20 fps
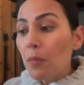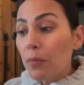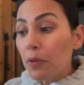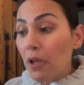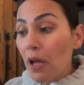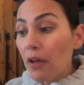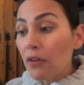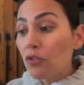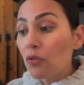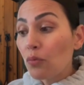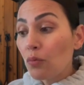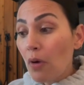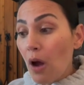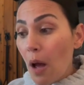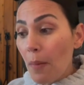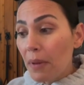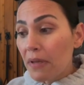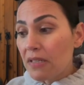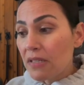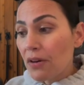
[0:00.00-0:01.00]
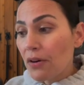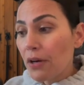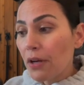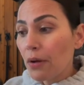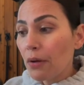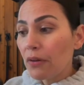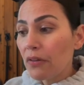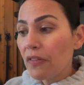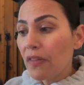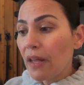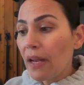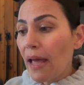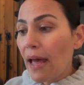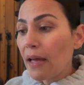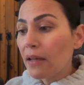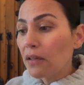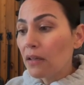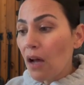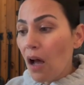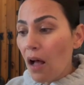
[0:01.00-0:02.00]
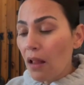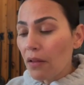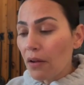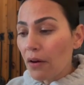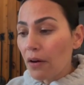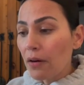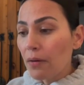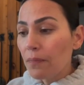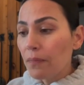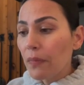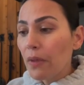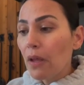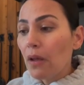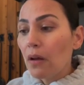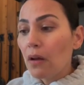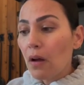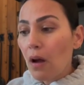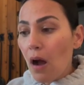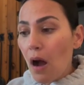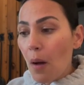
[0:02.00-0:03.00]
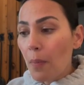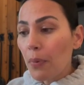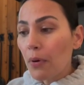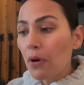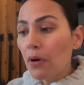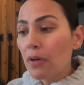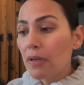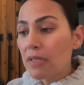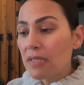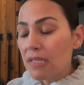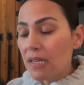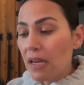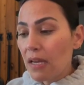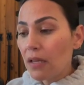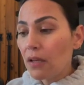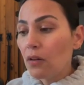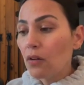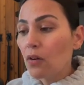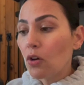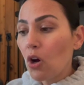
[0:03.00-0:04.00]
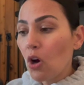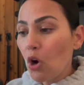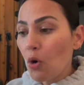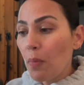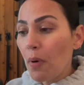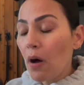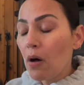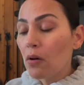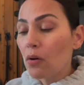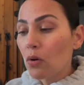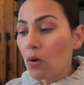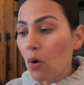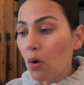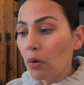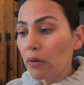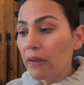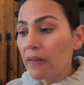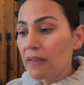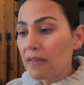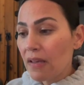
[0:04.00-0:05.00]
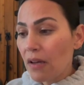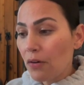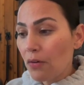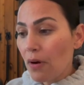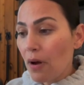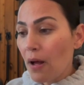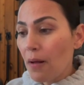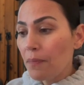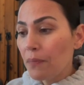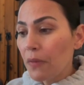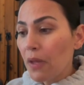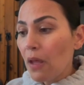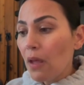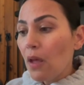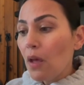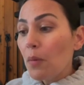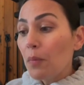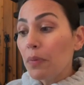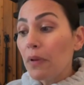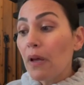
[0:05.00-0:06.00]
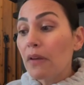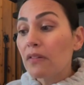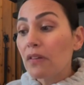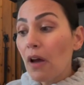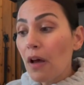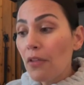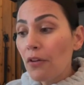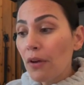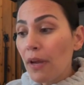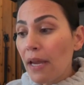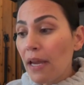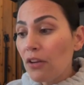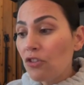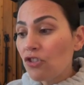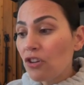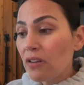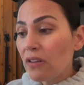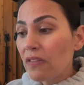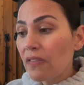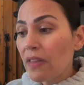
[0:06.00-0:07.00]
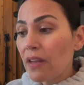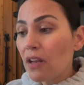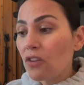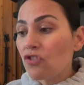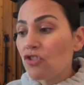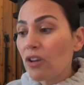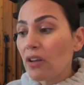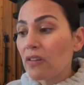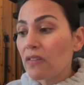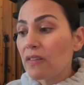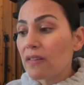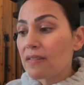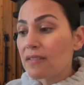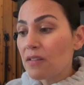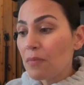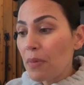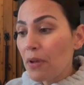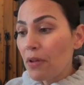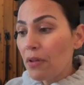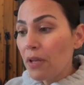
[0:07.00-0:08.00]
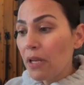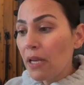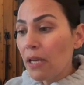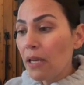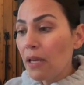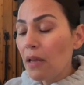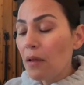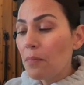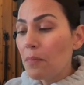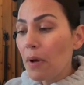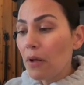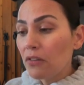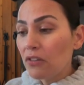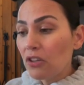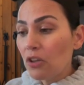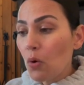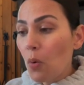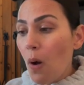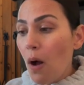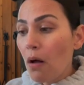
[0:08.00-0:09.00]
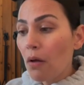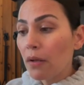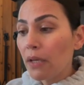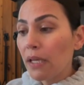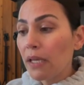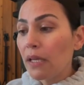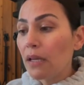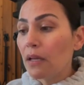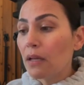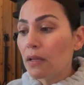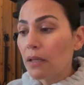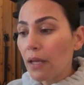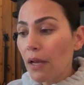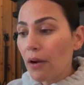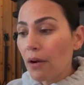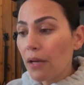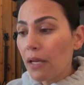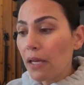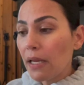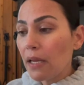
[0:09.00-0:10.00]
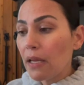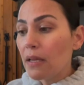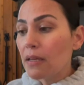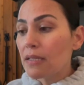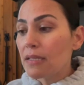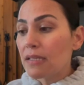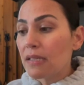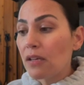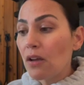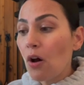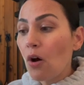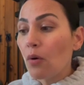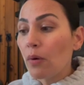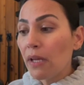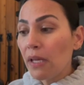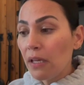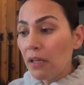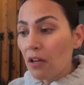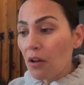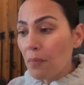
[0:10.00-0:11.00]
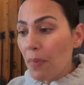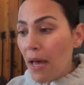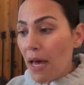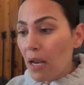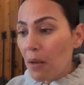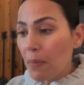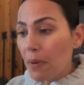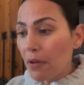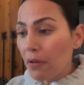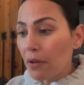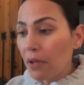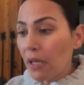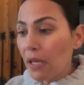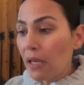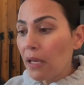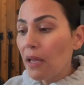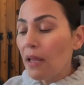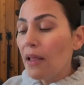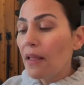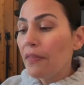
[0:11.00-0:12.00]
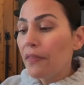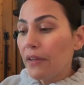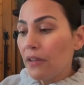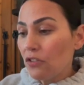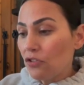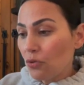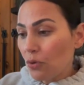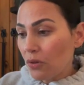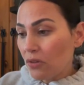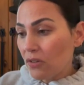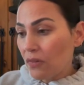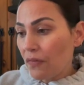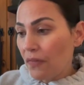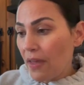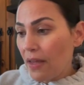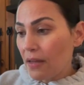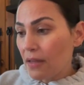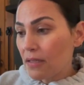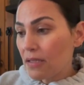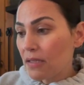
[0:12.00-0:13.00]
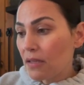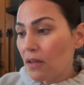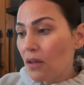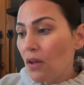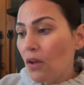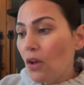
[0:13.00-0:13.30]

plus raw materials that add color, copper, tin, cobalt, gold, etc., plus other agents that adjust the stability, melting quality, clarity, COE compatibility, these sorts of things.